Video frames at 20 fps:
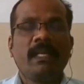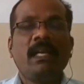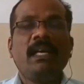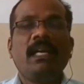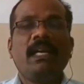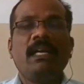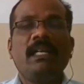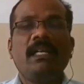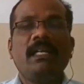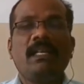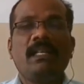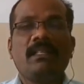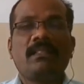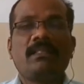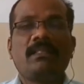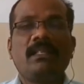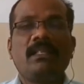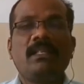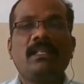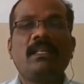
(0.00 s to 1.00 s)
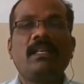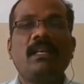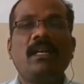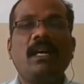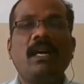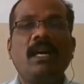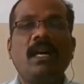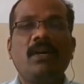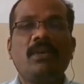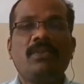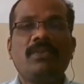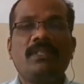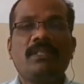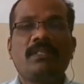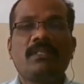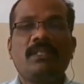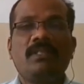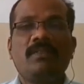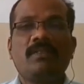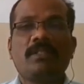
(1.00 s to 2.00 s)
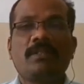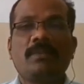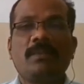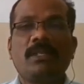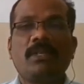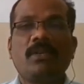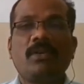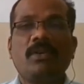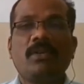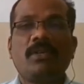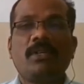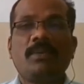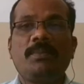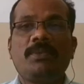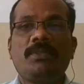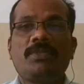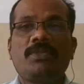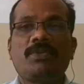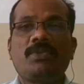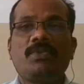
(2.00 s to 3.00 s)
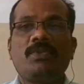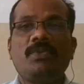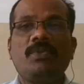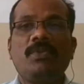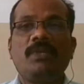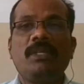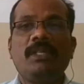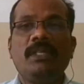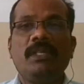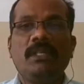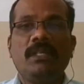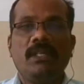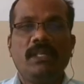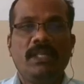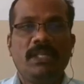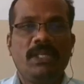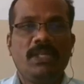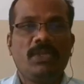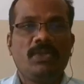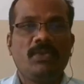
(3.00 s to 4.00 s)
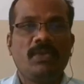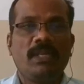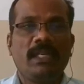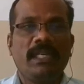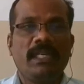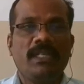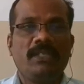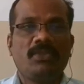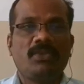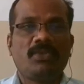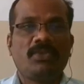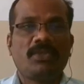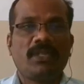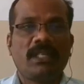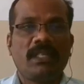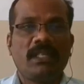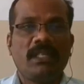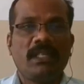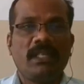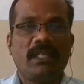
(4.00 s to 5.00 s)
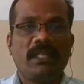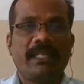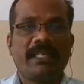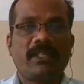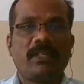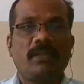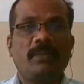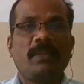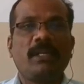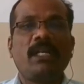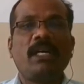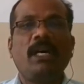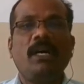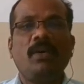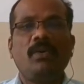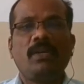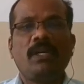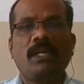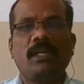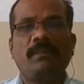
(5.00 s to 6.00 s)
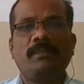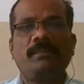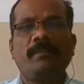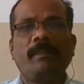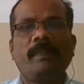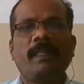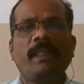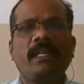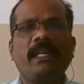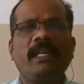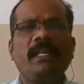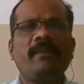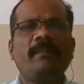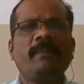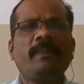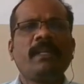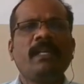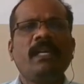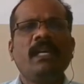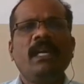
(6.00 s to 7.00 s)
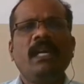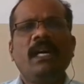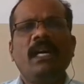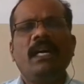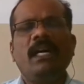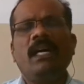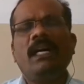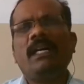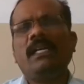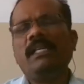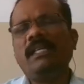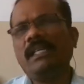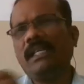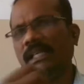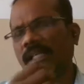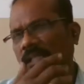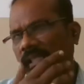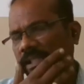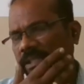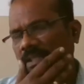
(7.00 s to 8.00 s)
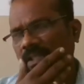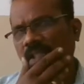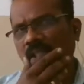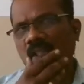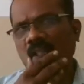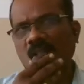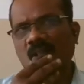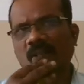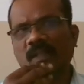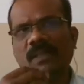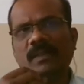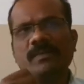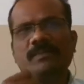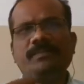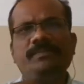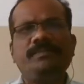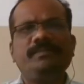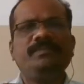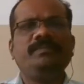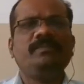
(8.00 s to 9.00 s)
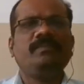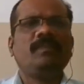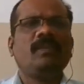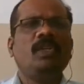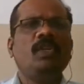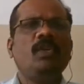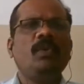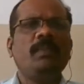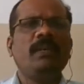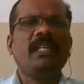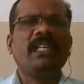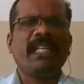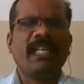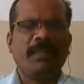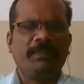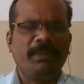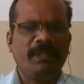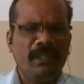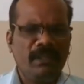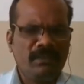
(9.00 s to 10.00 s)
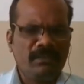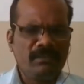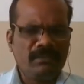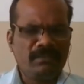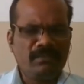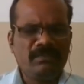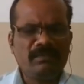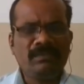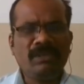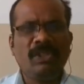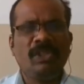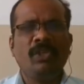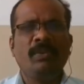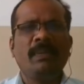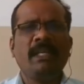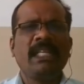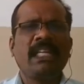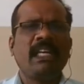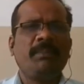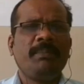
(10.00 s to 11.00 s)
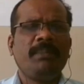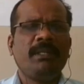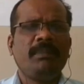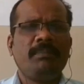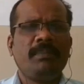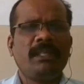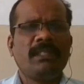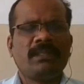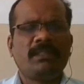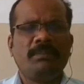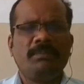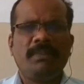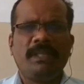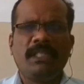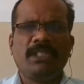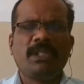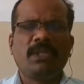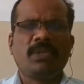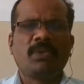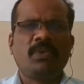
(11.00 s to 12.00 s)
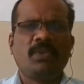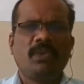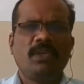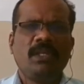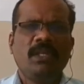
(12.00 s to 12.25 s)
and understanding how this investment contributes to individual and societal economic outcome. Right? Here, this human cap human capital plays a major role